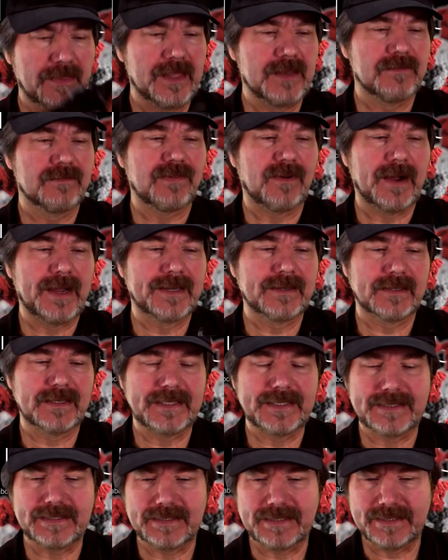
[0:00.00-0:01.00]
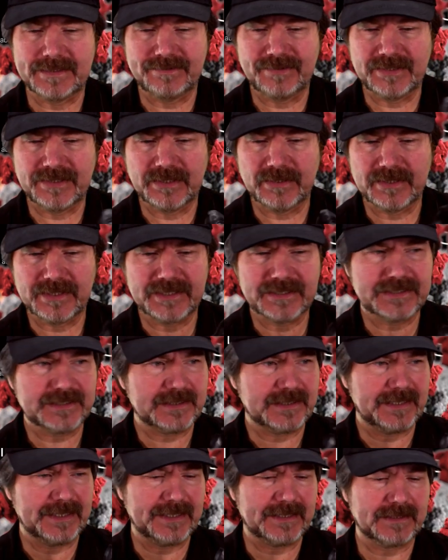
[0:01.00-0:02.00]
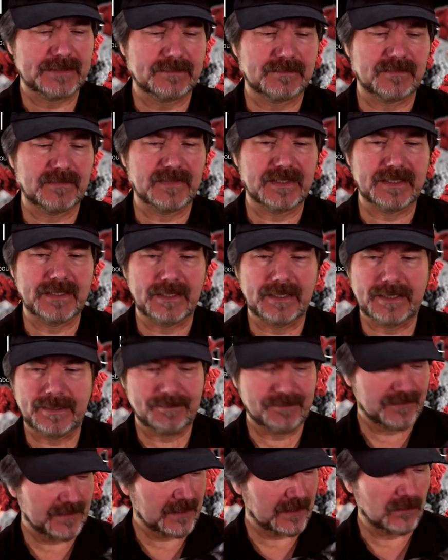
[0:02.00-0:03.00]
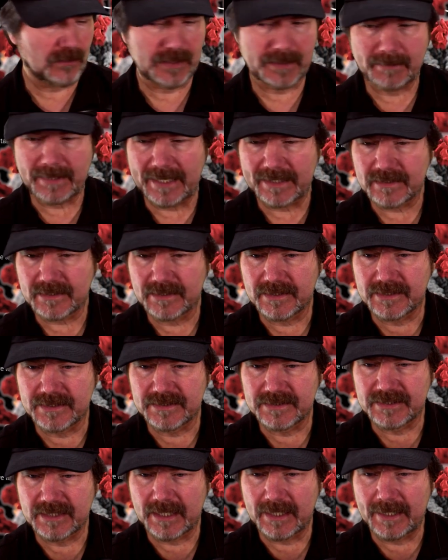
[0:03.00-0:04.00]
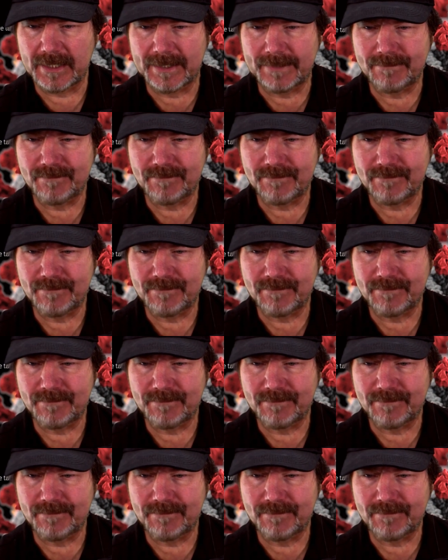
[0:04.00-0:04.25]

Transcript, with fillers: finally, if you notice, it um, going back to the design,